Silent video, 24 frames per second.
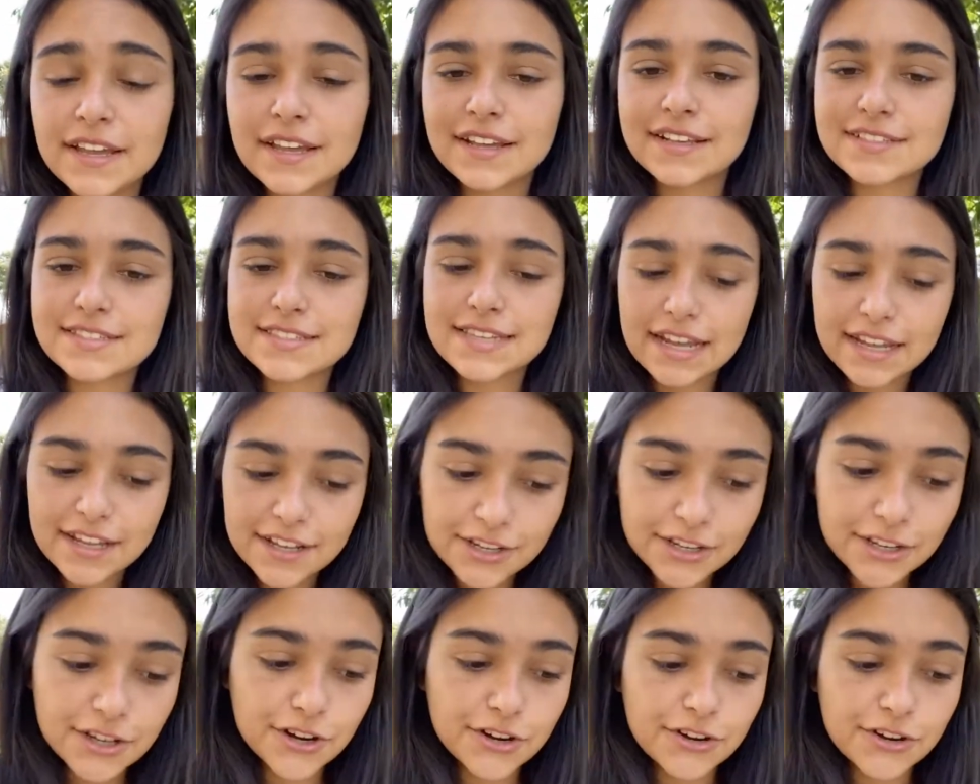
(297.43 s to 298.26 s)
In
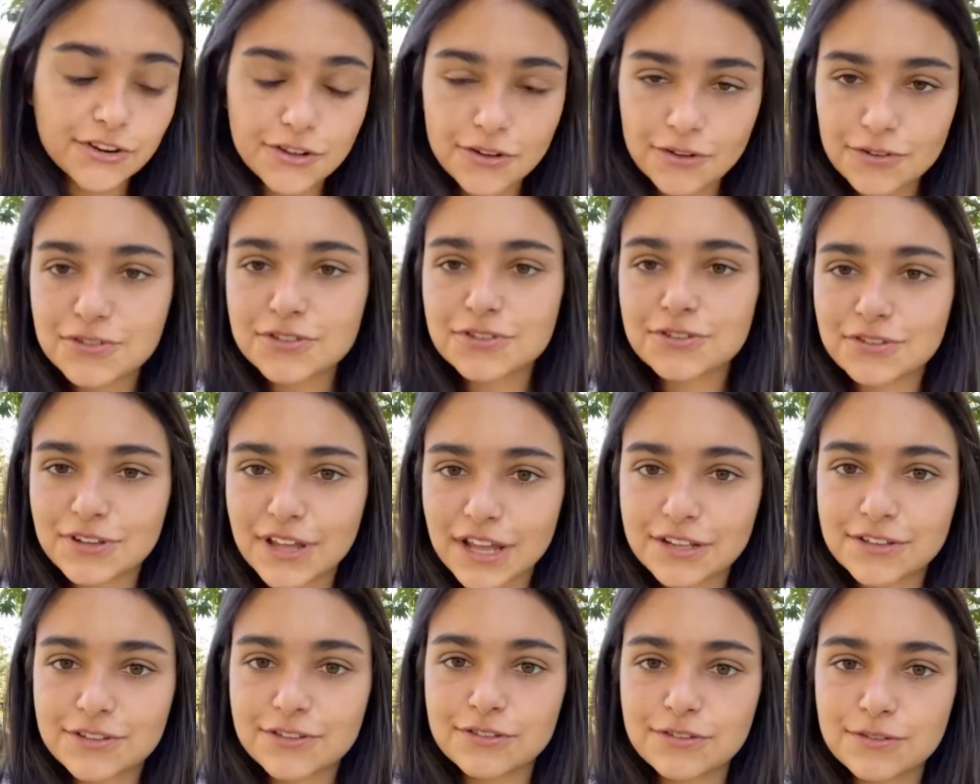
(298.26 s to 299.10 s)
second year, you also
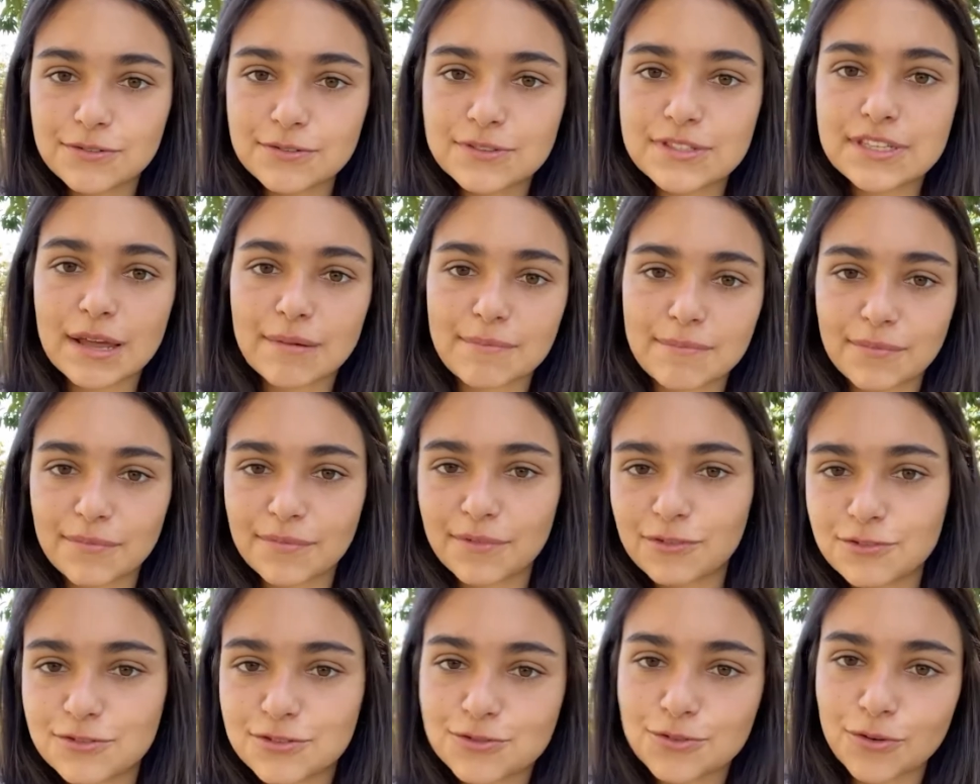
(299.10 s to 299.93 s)
get to do some
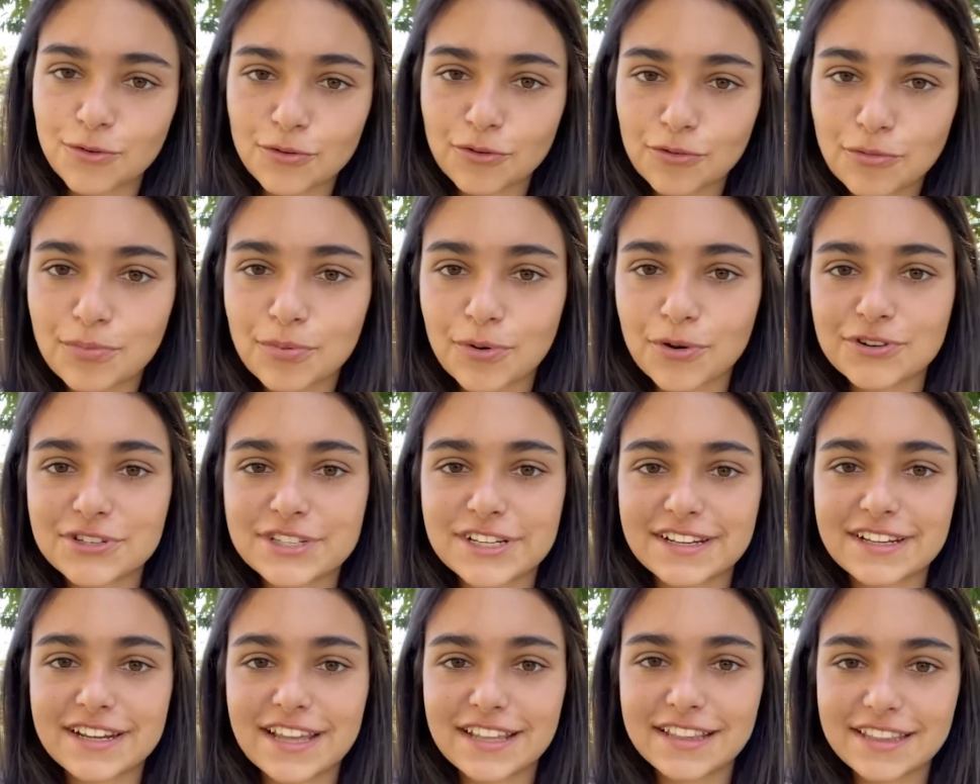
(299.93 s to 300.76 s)
sort of
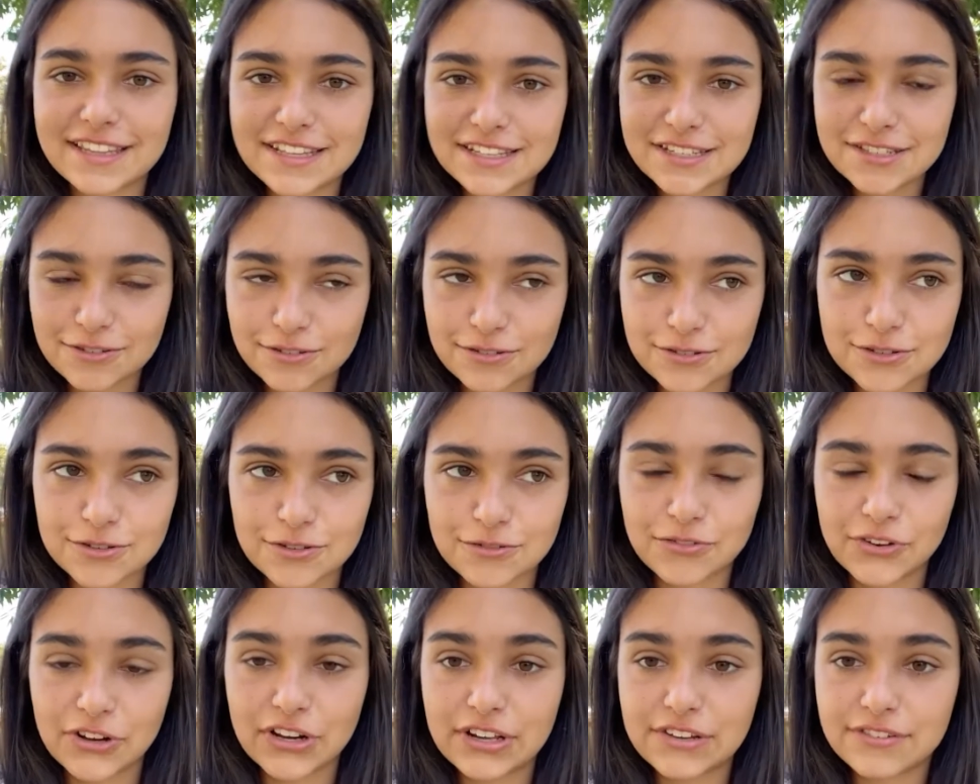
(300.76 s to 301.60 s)
project like this, also
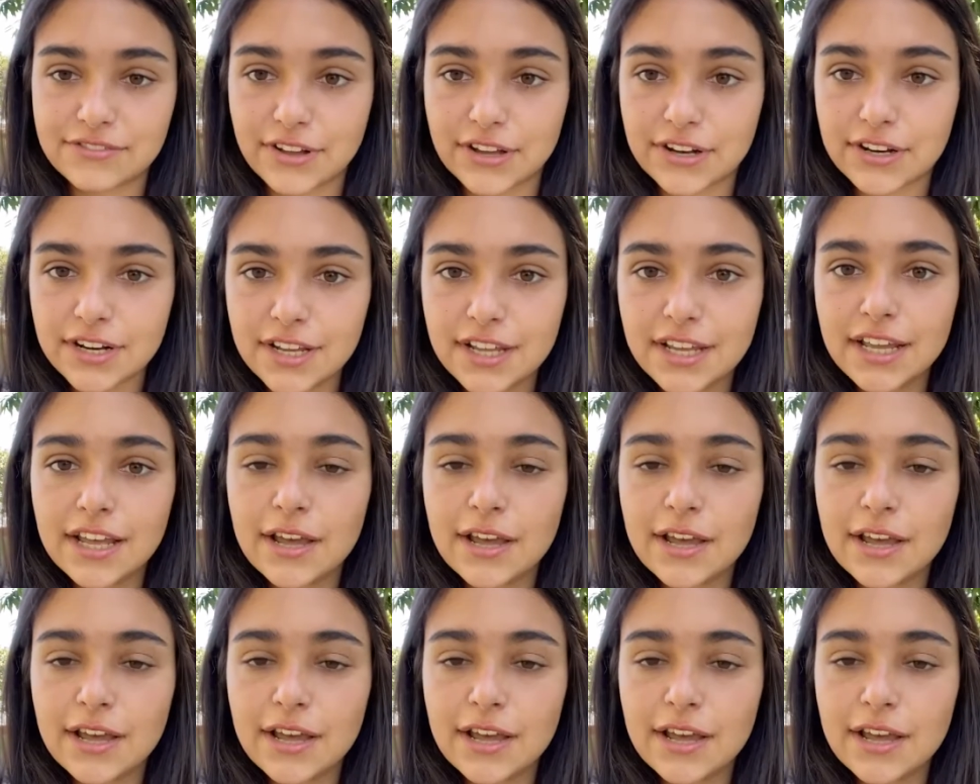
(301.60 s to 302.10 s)
really fun.